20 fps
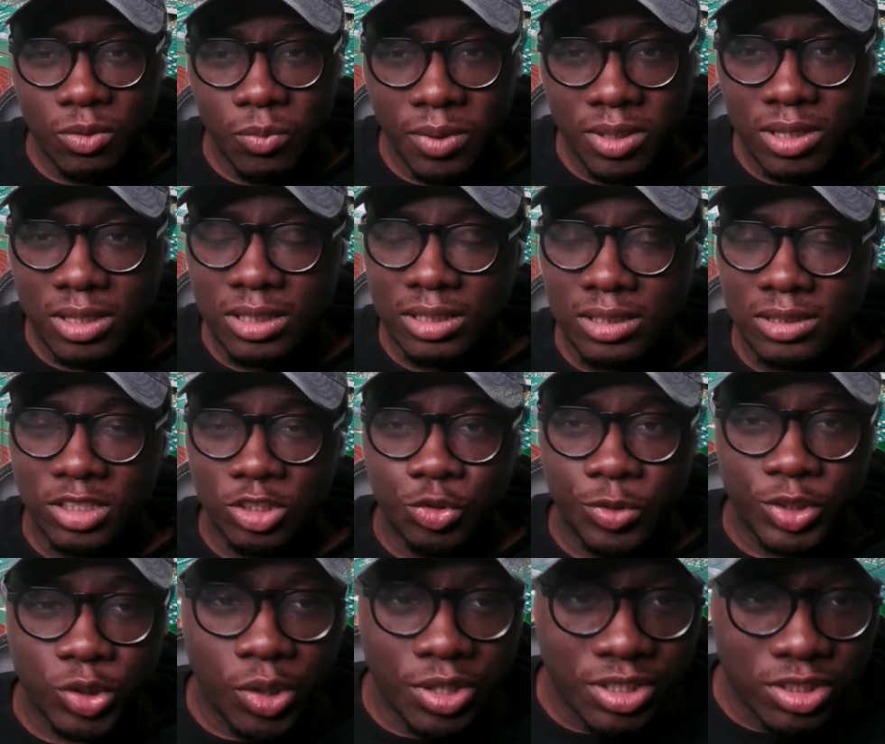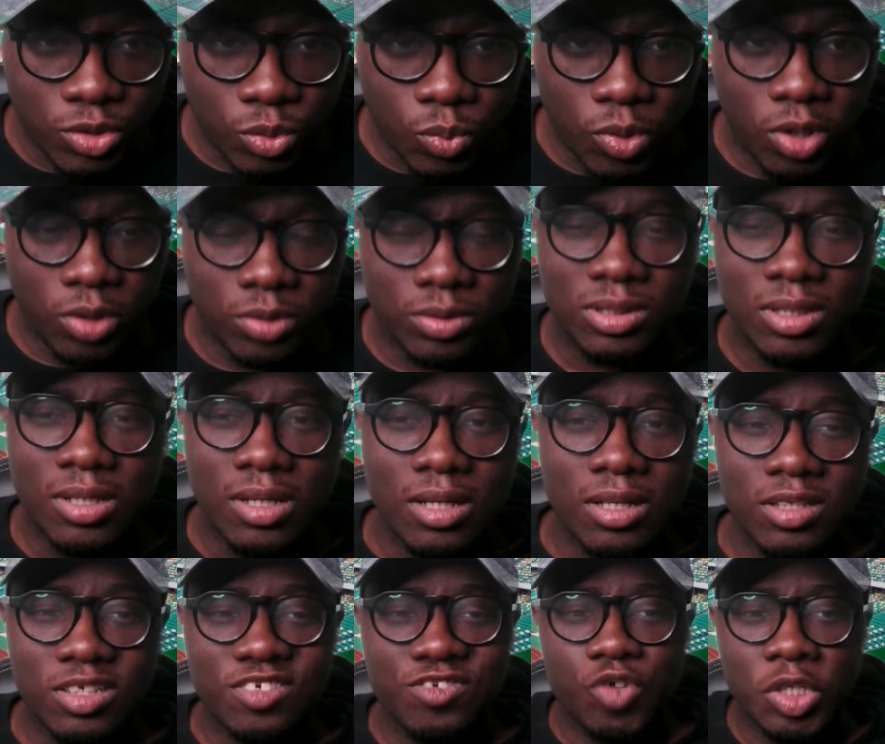with the situation in the world,
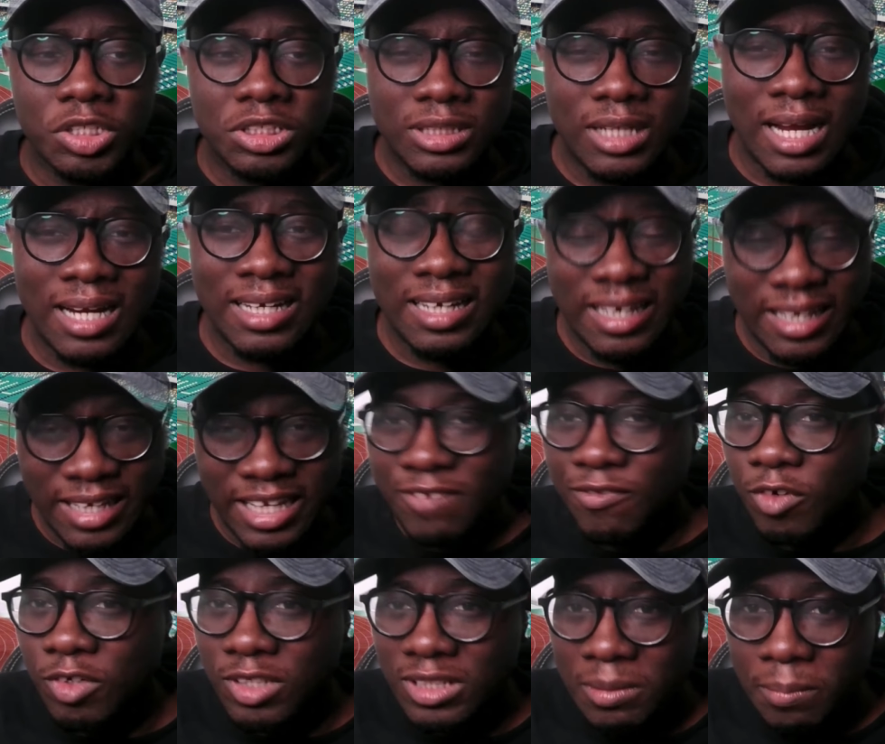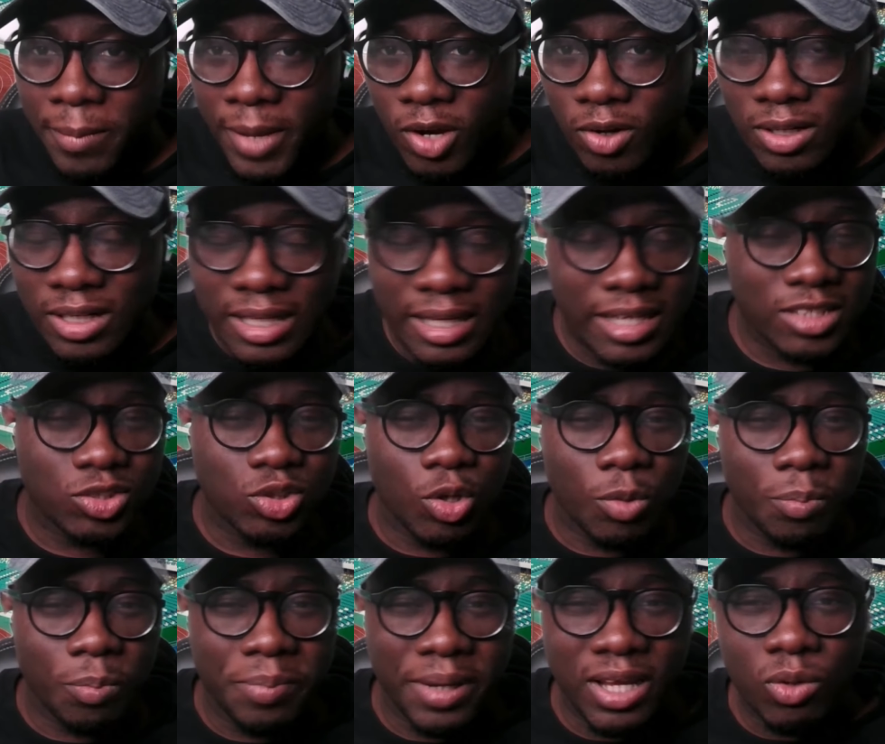the Russian league, even the male league, is
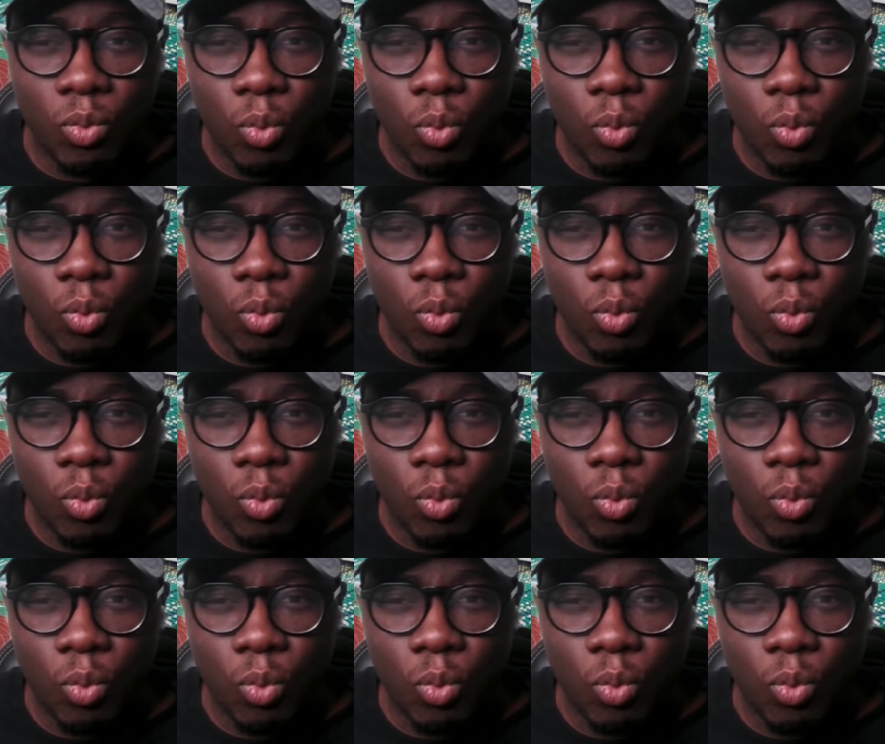not being